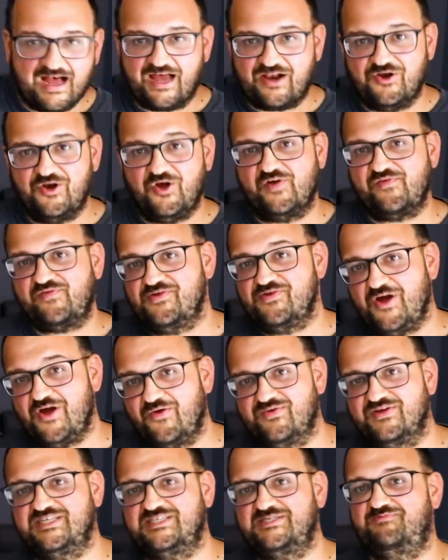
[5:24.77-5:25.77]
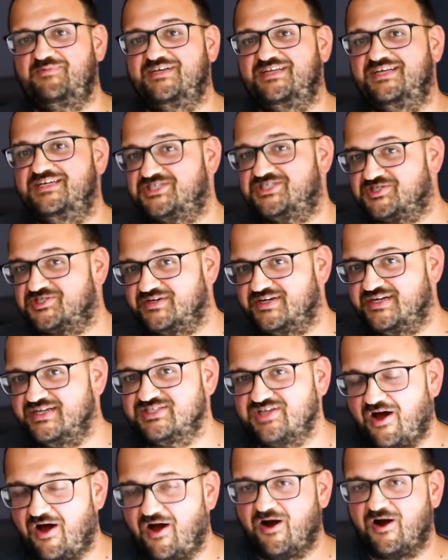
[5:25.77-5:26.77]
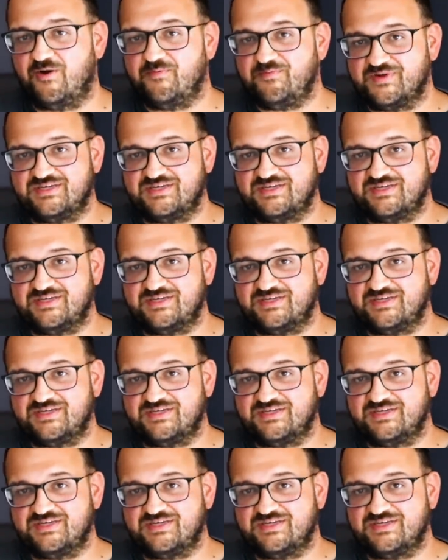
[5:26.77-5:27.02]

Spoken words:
I don't know if you know this, but history is hard